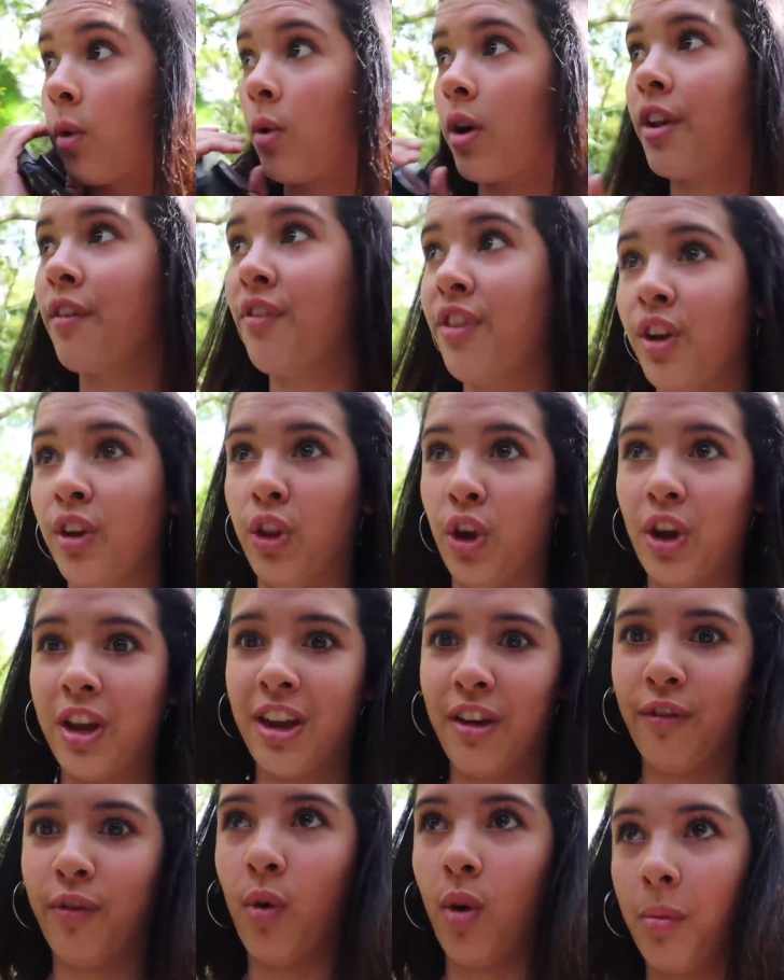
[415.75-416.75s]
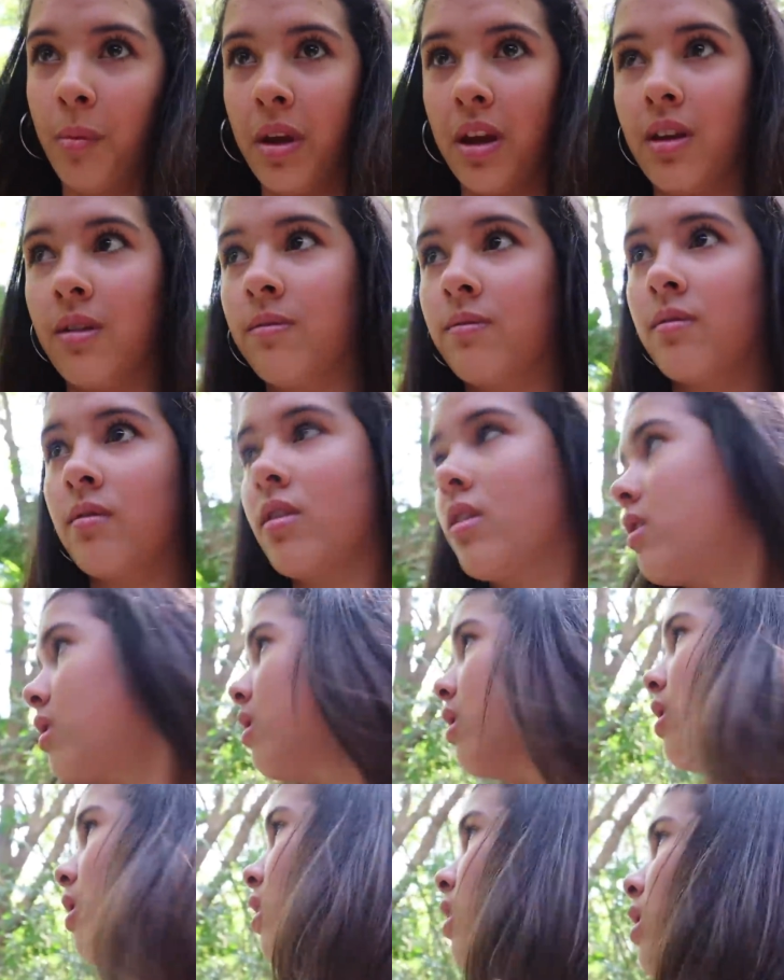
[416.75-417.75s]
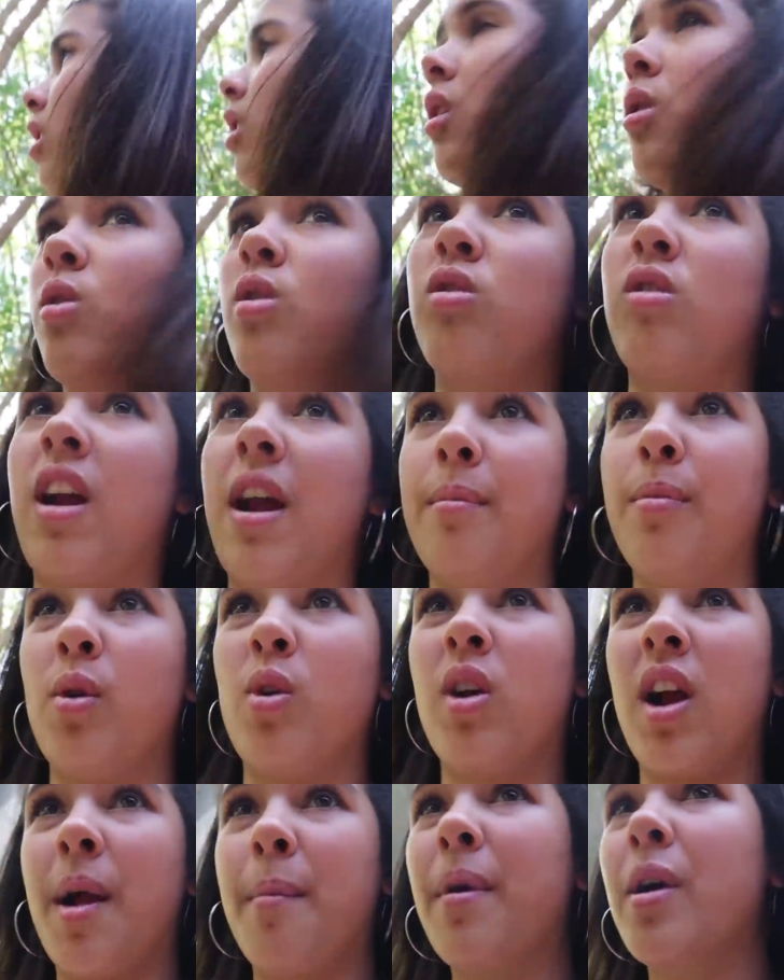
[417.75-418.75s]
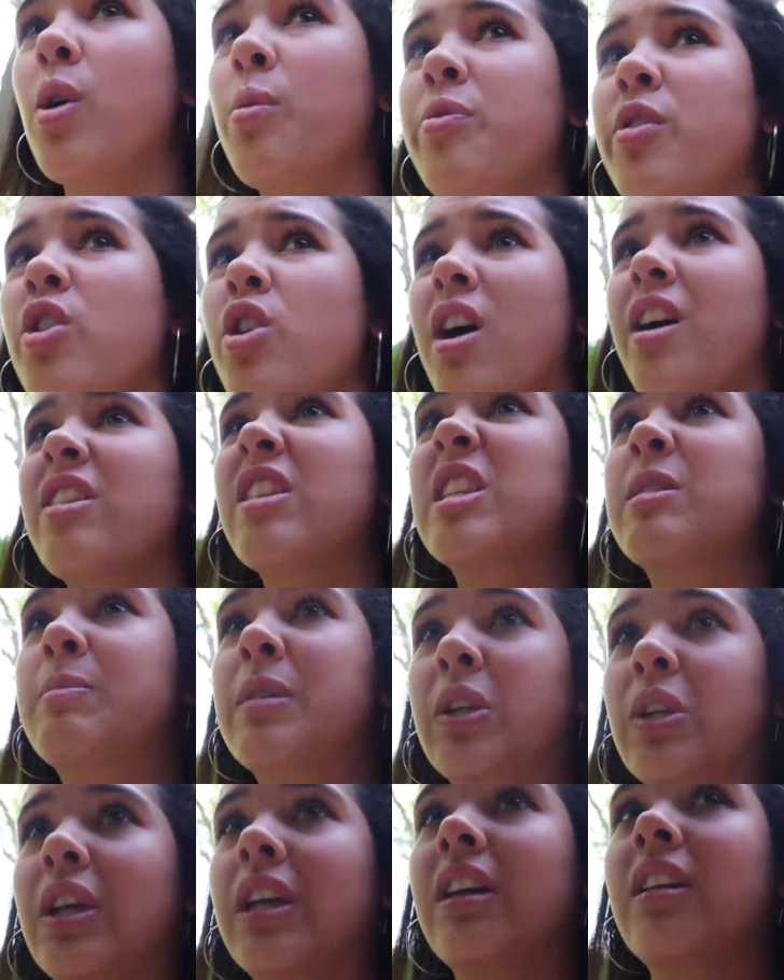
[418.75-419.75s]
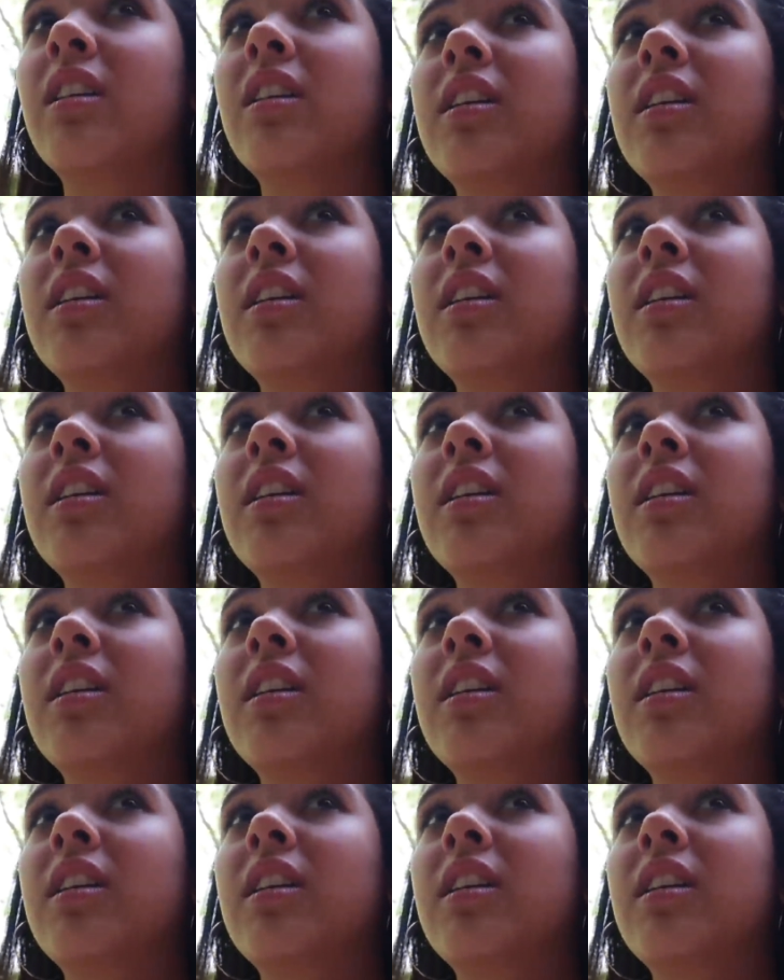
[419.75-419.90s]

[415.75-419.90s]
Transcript: What if they're looking for me? Oh crap. I hope they're not in this building.